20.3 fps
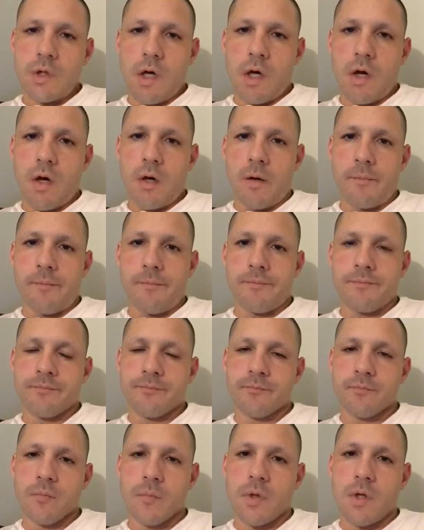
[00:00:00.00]
um,
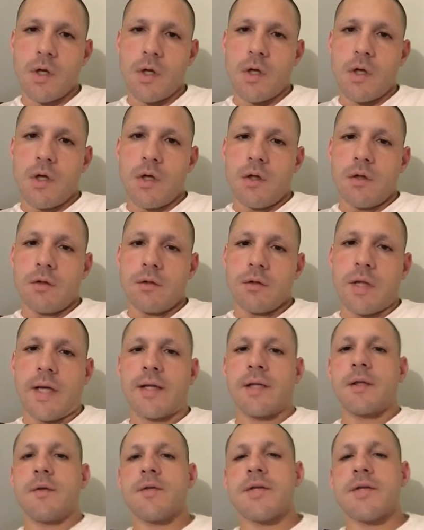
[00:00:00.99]
like,